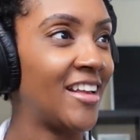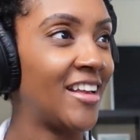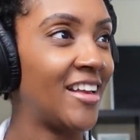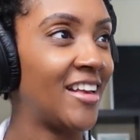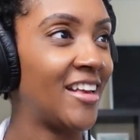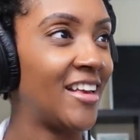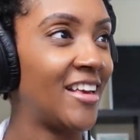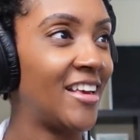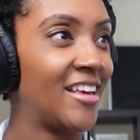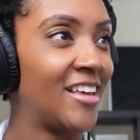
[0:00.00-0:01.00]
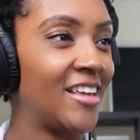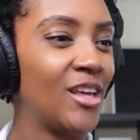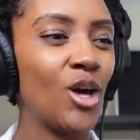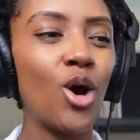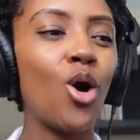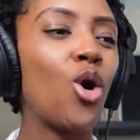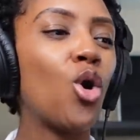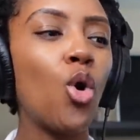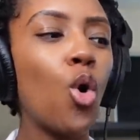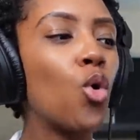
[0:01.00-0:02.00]
no one.
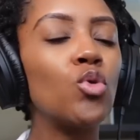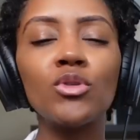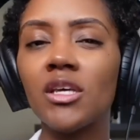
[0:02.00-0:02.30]
Who's